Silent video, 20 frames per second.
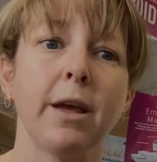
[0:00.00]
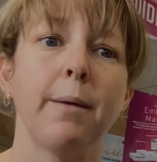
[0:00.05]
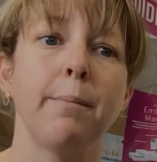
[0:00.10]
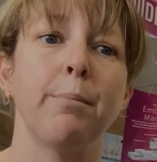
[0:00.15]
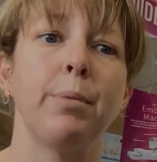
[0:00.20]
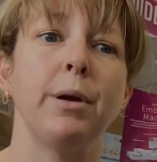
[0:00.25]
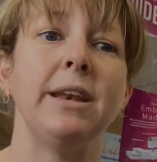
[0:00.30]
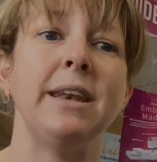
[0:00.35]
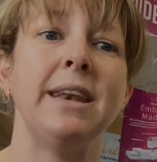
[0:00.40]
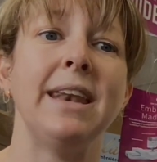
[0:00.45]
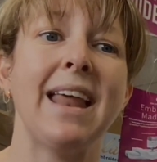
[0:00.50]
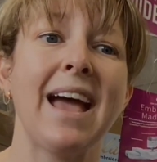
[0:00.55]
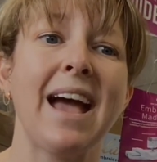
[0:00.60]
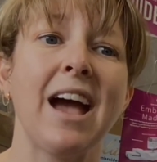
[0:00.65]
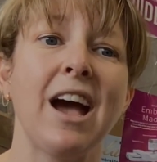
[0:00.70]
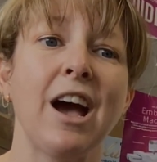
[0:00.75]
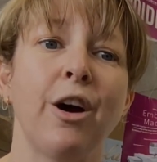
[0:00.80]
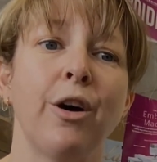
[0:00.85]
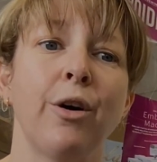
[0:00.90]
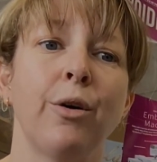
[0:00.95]
But
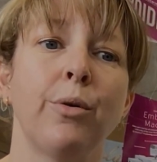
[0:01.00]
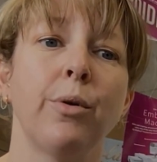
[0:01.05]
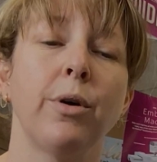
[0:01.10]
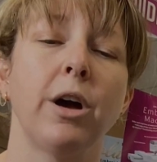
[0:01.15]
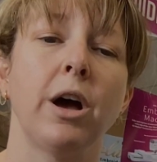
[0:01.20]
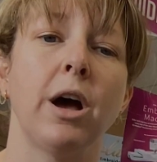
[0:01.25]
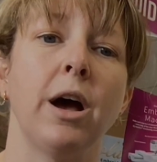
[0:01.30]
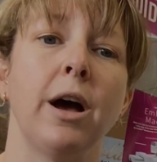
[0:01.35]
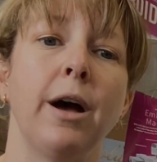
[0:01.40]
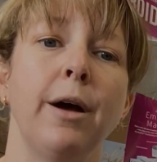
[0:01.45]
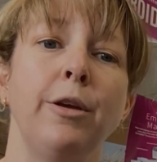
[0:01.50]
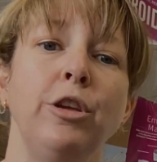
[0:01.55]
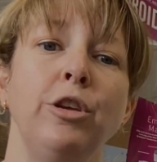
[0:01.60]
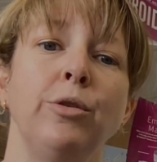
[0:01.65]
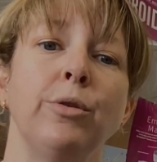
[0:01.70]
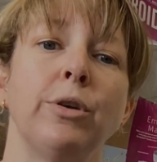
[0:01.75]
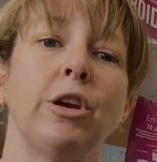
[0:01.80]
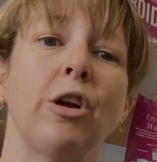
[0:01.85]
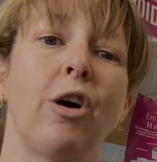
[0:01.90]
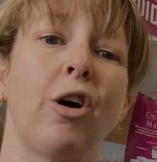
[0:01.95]
now uh,
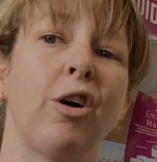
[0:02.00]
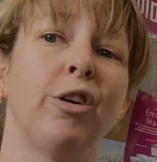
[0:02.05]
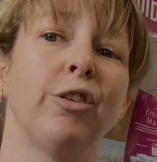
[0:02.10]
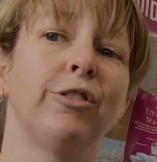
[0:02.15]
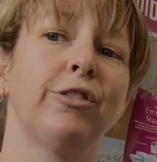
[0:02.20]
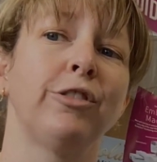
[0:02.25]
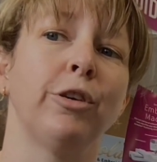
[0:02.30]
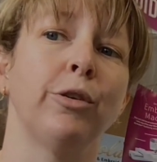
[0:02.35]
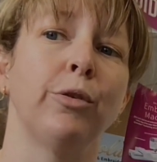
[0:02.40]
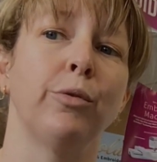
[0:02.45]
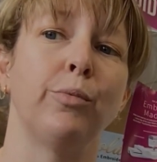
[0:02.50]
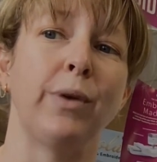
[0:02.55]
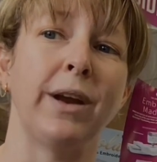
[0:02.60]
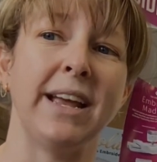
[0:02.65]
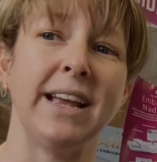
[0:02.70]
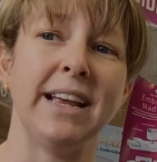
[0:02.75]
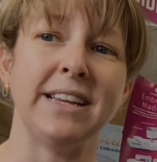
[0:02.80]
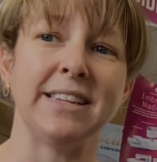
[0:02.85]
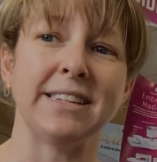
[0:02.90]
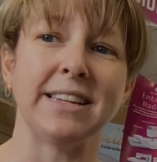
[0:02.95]
you can also
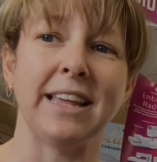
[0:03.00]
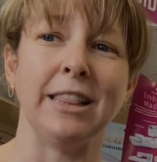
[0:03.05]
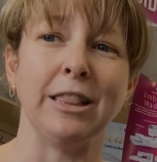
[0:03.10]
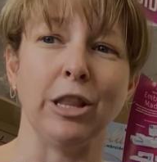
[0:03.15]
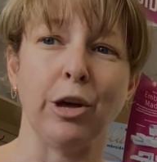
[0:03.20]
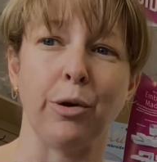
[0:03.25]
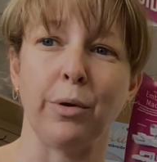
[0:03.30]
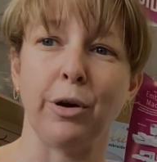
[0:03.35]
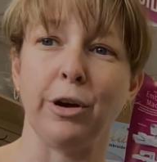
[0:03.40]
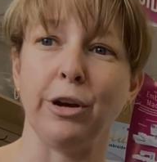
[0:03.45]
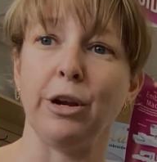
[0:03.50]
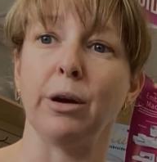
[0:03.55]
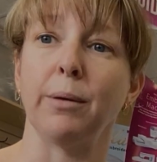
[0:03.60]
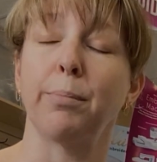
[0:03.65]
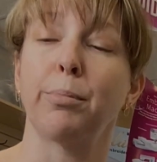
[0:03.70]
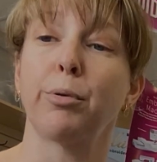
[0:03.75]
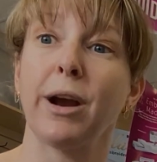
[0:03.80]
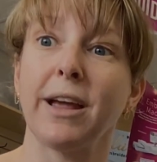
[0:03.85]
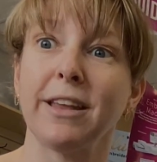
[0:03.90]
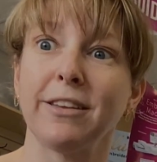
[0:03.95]
raise and lower your
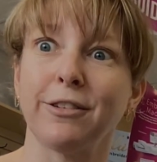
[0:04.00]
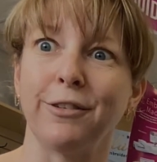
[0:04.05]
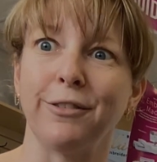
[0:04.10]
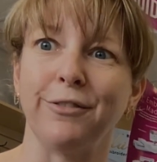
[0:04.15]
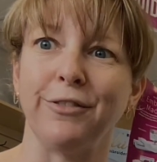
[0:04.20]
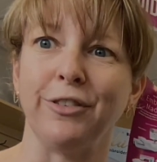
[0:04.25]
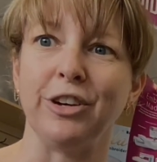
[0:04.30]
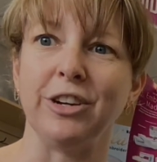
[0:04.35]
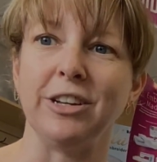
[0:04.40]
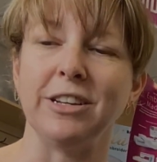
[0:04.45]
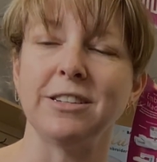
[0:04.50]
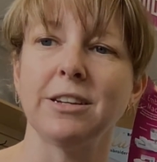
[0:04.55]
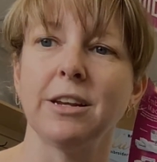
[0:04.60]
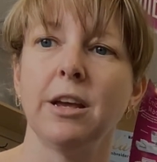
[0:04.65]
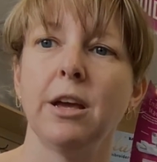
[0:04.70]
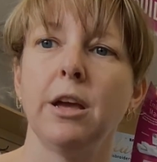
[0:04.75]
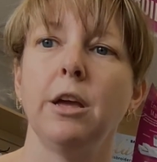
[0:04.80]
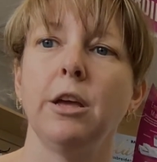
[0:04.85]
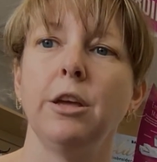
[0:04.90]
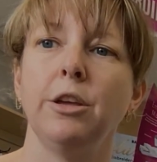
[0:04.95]
presser foot
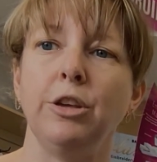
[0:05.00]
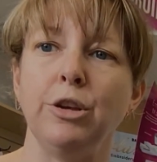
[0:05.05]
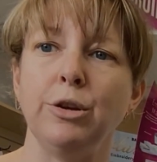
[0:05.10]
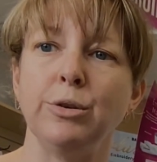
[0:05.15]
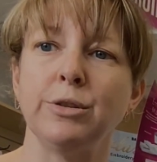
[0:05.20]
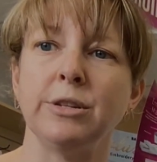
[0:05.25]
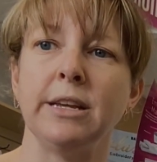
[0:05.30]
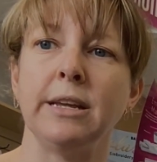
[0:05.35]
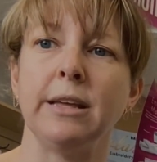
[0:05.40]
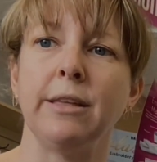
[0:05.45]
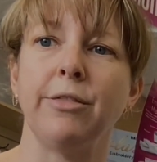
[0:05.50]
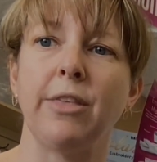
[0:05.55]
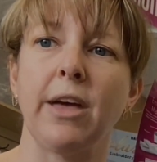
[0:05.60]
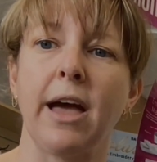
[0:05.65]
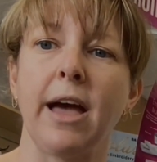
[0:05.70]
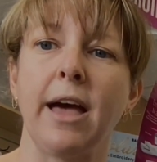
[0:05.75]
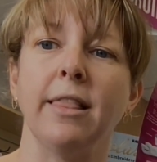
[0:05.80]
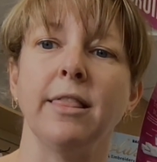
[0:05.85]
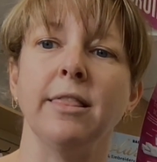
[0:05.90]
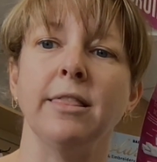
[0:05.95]
using
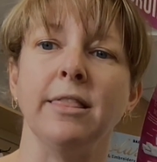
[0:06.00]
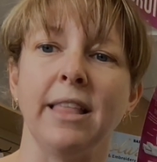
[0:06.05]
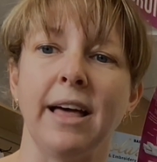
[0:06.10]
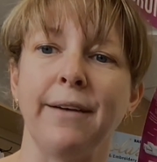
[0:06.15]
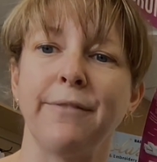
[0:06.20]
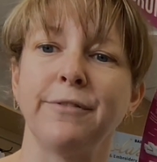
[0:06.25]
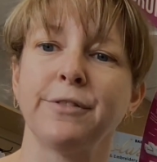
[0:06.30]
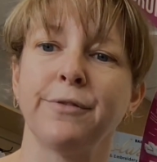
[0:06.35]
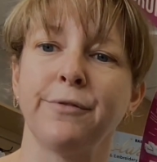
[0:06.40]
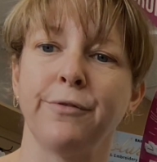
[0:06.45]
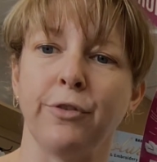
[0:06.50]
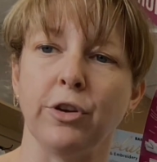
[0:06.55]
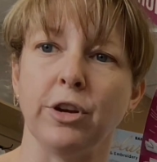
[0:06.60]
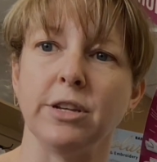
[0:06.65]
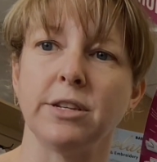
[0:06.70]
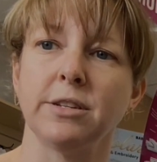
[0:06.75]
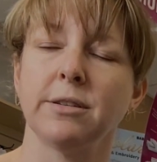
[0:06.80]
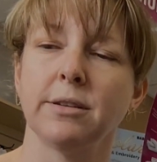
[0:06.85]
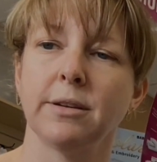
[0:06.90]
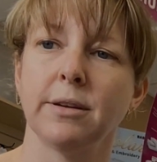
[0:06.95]
that left
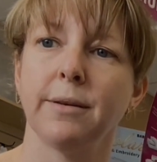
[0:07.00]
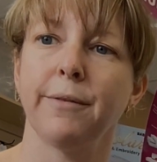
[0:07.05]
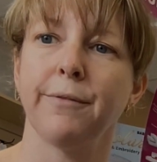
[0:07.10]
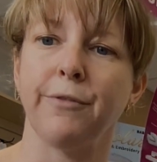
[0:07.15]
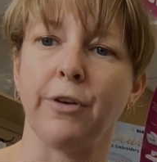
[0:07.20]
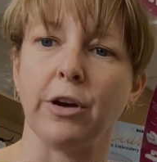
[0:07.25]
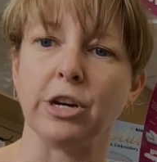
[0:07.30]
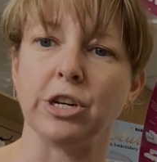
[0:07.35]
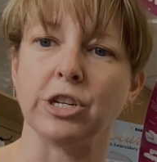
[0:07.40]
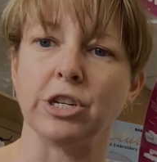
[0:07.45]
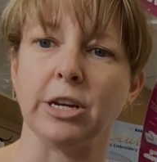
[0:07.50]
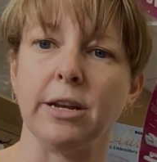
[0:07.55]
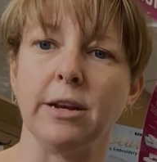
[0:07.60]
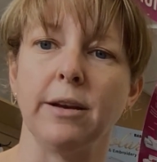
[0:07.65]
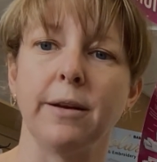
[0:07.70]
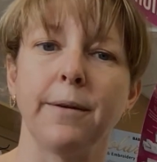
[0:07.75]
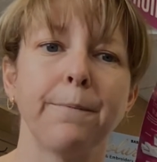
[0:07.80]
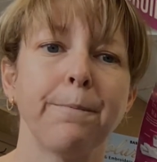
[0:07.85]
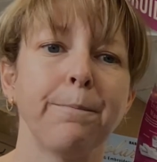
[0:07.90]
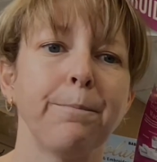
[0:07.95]
foot
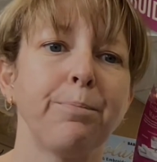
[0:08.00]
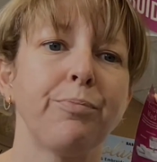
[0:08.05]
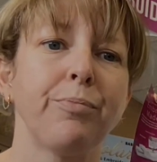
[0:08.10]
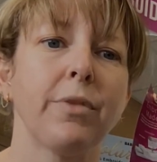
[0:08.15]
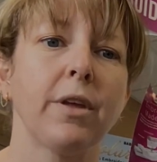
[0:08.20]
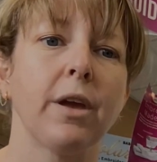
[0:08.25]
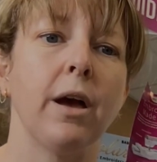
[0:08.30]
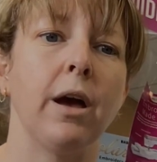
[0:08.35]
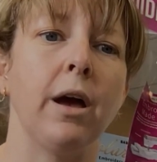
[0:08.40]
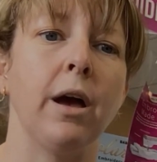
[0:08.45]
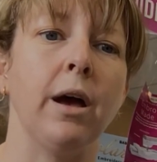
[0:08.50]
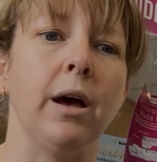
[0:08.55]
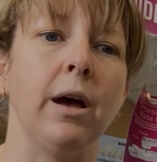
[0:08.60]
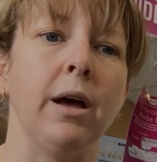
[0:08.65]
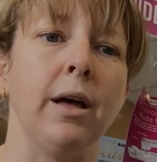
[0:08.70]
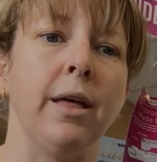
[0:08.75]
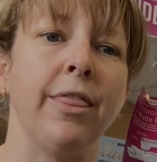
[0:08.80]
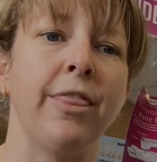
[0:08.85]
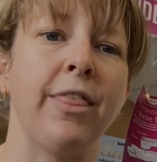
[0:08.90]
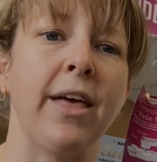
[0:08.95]
function.
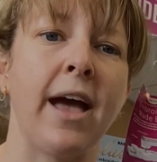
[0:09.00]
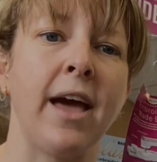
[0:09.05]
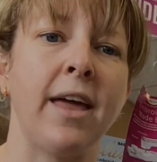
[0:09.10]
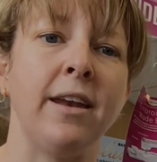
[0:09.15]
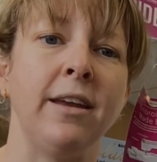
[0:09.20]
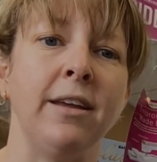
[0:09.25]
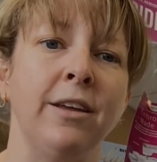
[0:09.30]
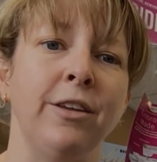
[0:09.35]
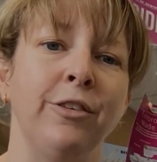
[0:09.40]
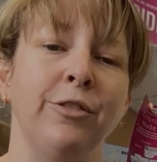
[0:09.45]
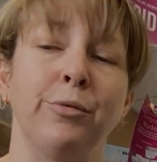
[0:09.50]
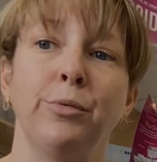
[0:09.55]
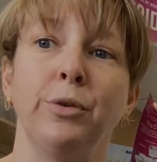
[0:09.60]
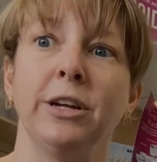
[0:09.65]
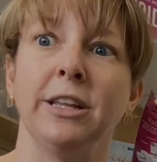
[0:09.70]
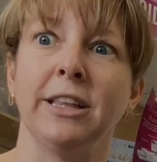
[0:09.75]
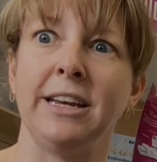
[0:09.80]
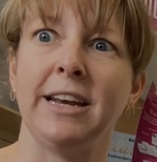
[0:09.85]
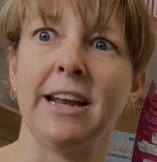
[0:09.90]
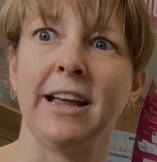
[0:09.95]
Uh, that is
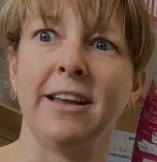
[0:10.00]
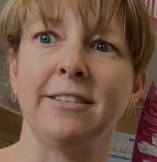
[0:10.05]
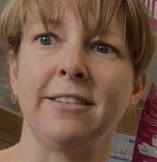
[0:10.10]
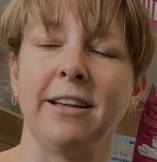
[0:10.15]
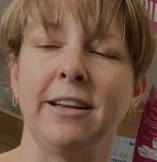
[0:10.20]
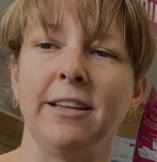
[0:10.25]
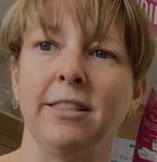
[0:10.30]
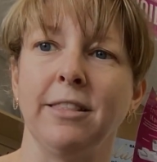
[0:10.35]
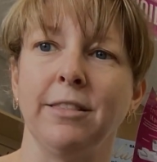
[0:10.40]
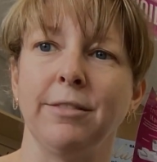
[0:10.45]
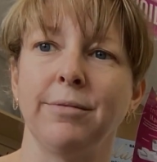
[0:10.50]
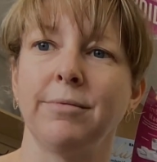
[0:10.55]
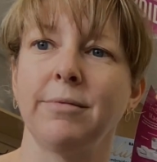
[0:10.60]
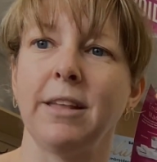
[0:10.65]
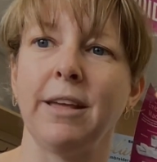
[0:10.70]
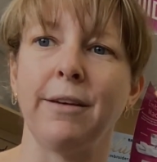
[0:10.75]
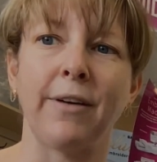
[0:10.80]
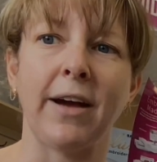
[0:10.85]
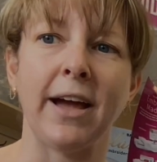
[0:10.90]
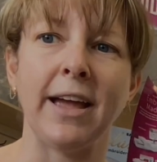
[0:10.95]
really nice. I,
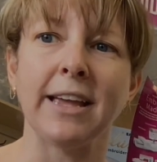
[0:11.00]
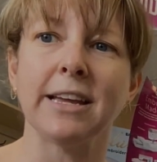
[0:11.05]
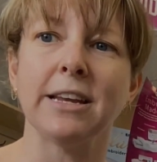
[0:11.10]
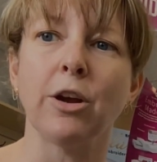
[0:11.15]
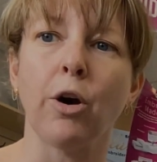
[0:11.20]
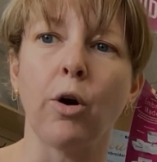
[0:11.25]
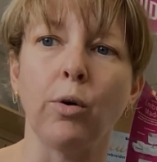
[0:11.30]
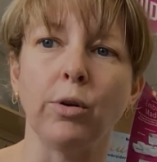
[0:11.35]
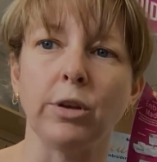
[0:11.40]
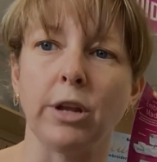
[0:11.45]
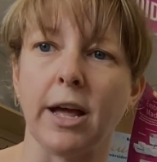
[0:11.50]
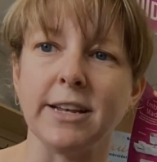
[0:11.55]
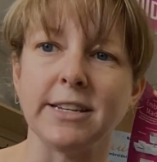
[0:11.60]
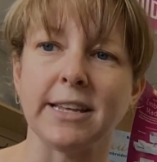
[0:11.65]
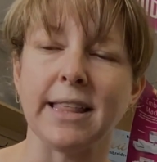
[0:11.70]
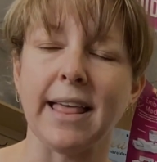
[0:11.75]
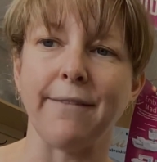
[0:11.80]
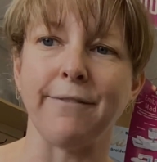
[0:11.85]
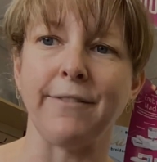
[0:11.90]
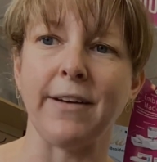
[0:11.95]
if I can hold on to
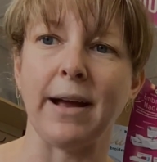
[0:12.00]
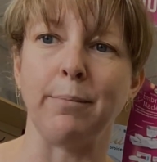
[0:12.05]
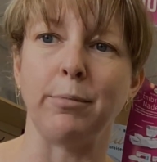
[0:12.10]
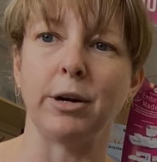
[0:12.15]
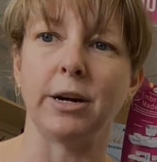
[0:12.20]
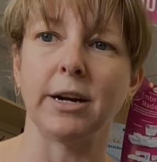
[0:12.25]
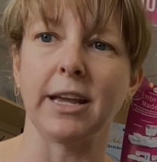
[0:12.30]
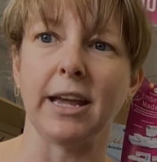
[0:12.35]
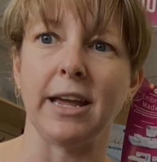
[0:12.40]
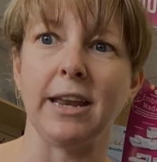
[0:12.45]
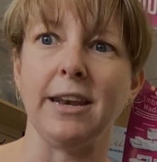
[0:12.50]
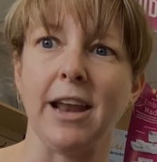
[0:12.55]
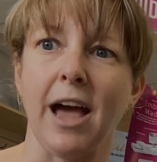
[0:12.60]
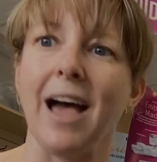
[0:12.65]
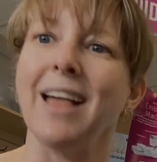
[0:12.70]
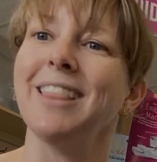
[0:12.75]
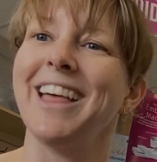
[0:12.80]
that fabric and not